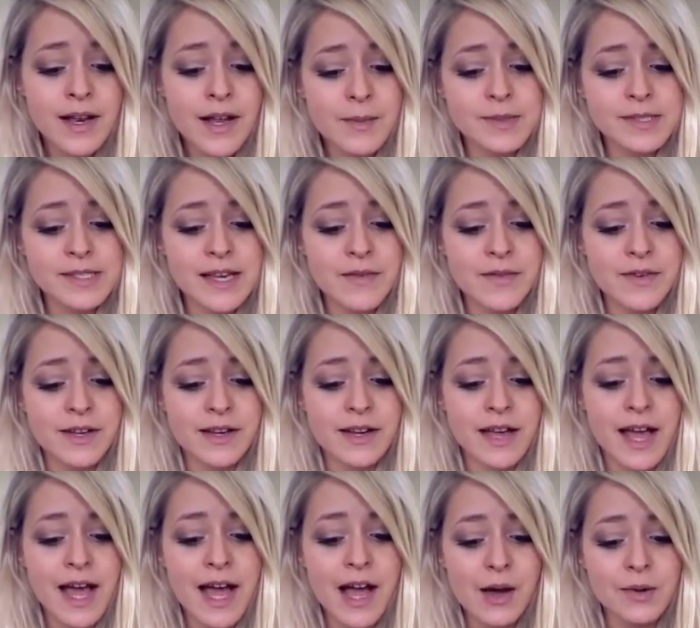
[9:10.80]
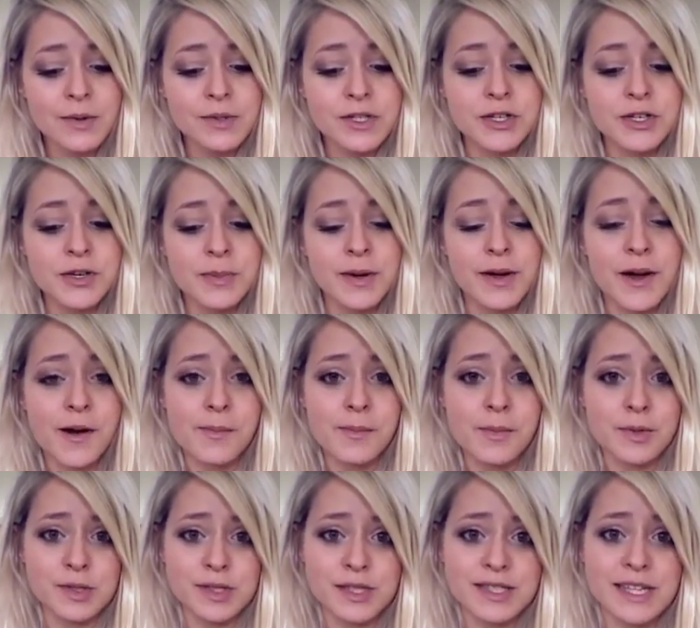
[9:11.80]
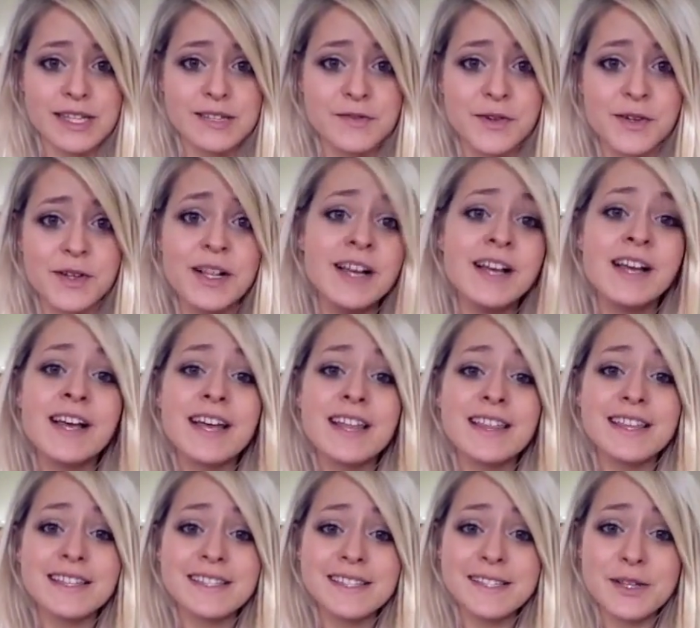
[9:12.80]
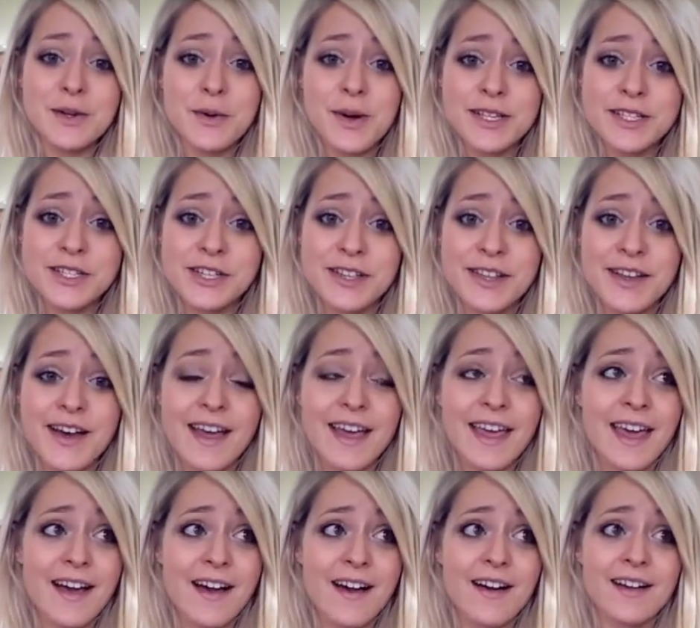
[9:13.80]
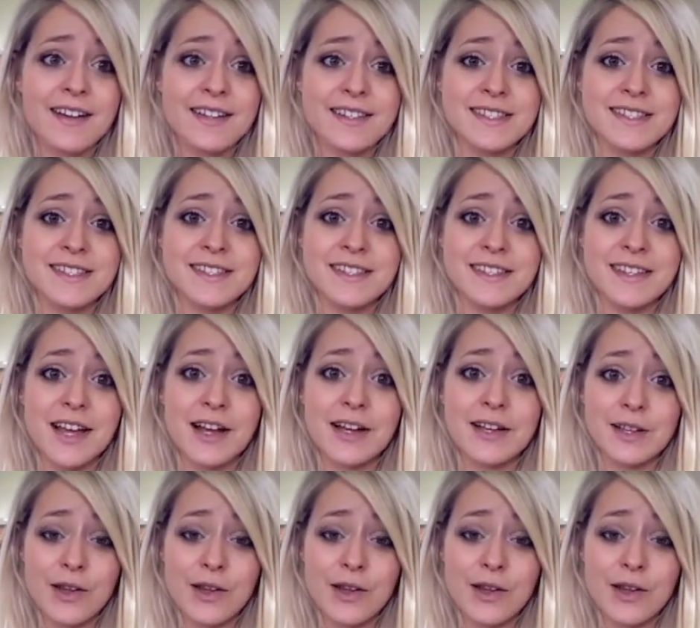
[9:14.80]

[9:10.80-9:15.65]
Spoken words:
Number 7, how do you become more successful? This is a question that I get asked a